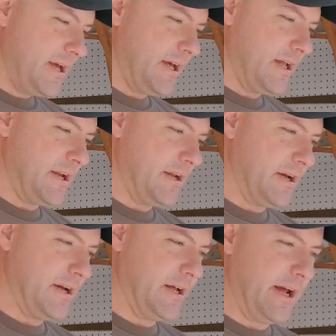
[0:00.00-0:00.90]
And
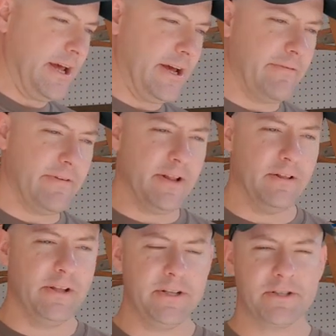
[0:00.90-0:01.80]
uh, I have
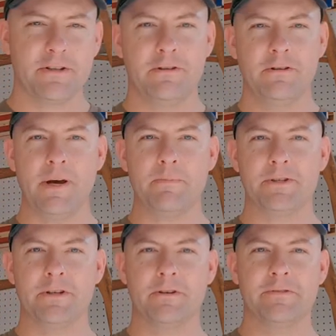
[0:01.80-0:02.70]
at least two
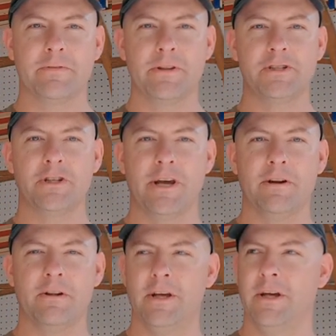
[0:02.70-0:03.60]
episodes for this
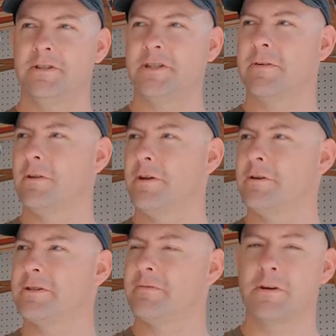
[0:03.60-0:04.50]
channel and several
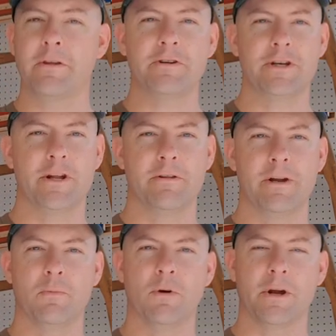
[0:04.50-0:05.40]
others for another channel
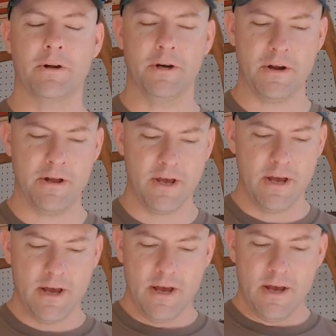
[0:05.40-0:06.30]
that I'm working on
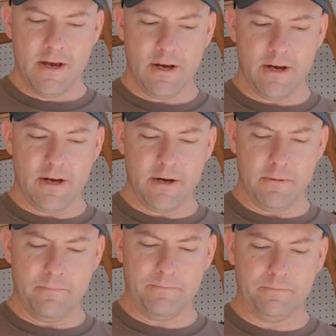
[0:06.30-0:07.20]

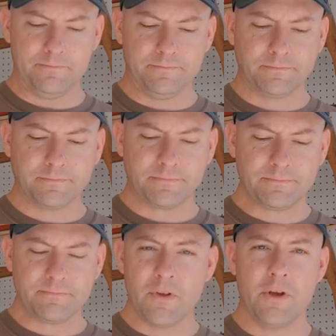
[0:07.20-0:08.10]
um,
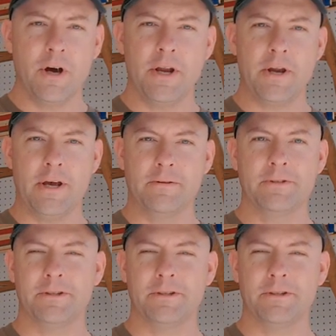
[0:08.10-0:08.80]
gone now.